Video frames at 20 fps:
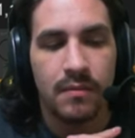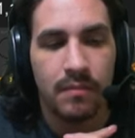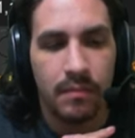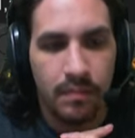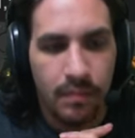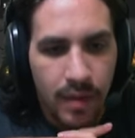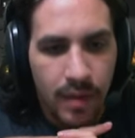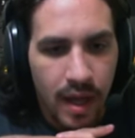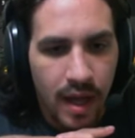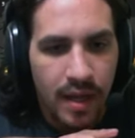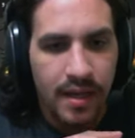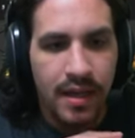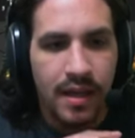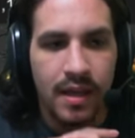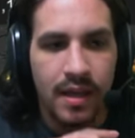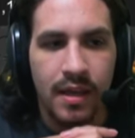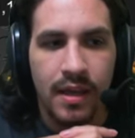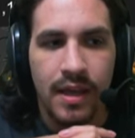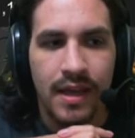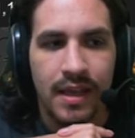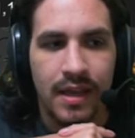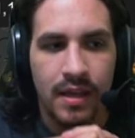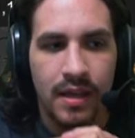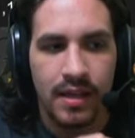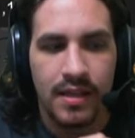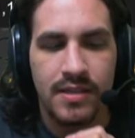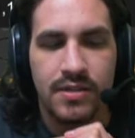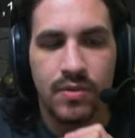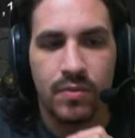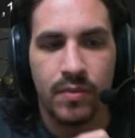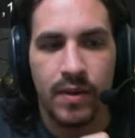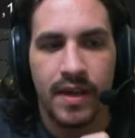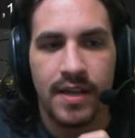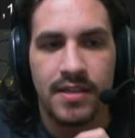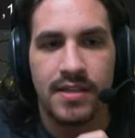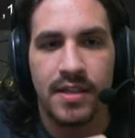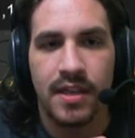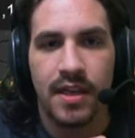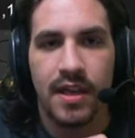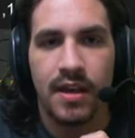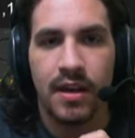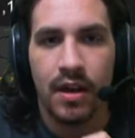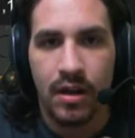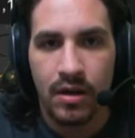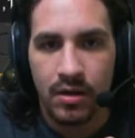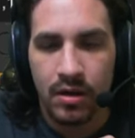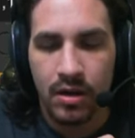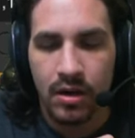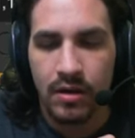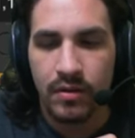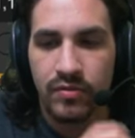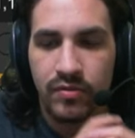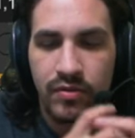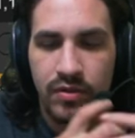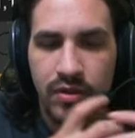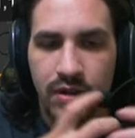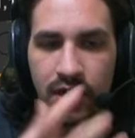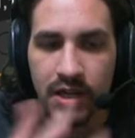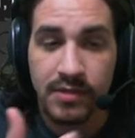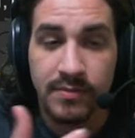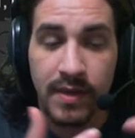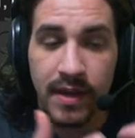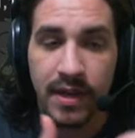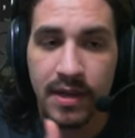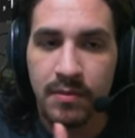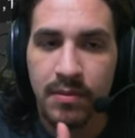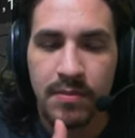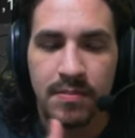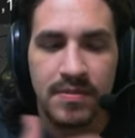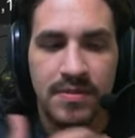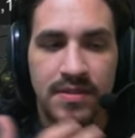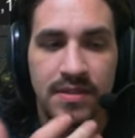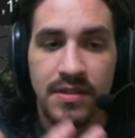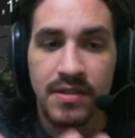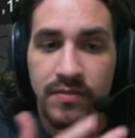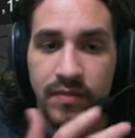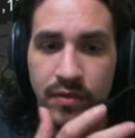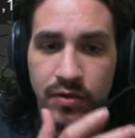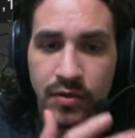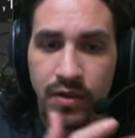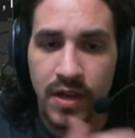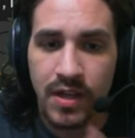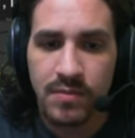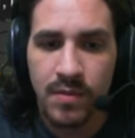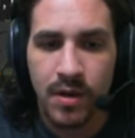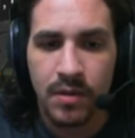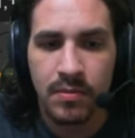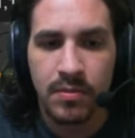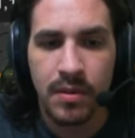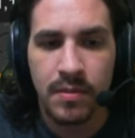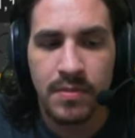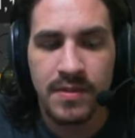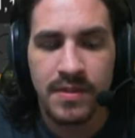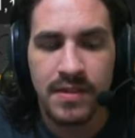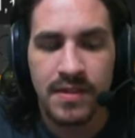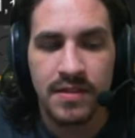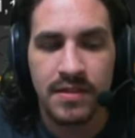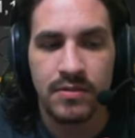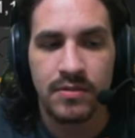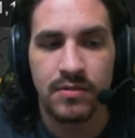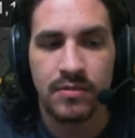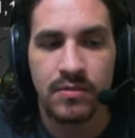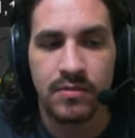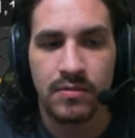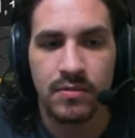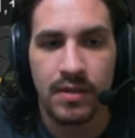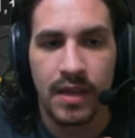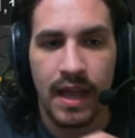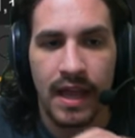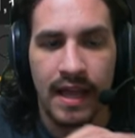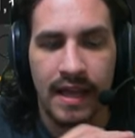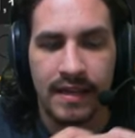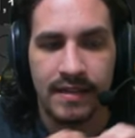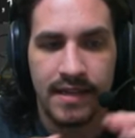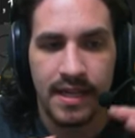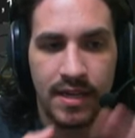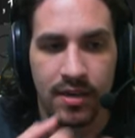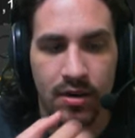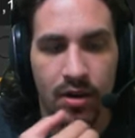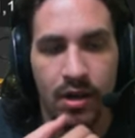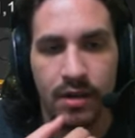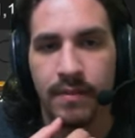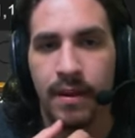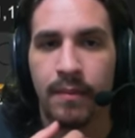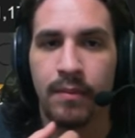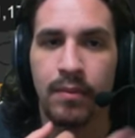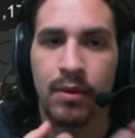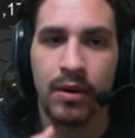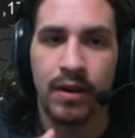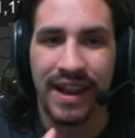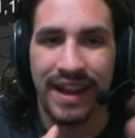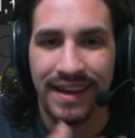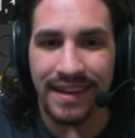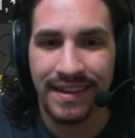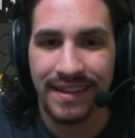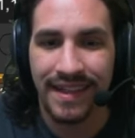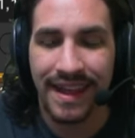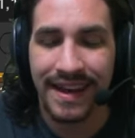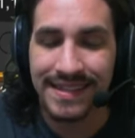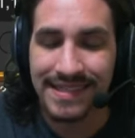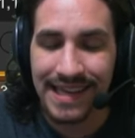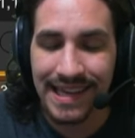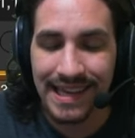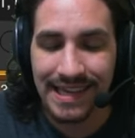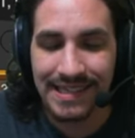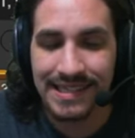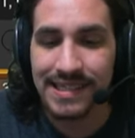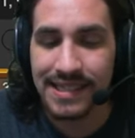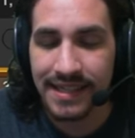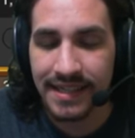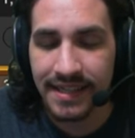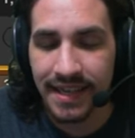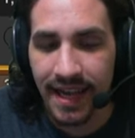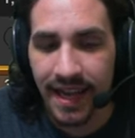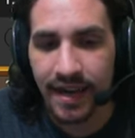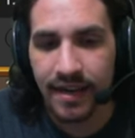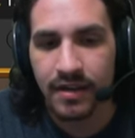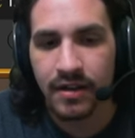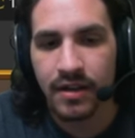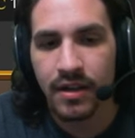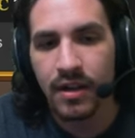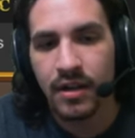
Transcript: but it is a way to get unarmed for cosmetic purposes, for transmog purposes, as a non-member, and that is A C tagged.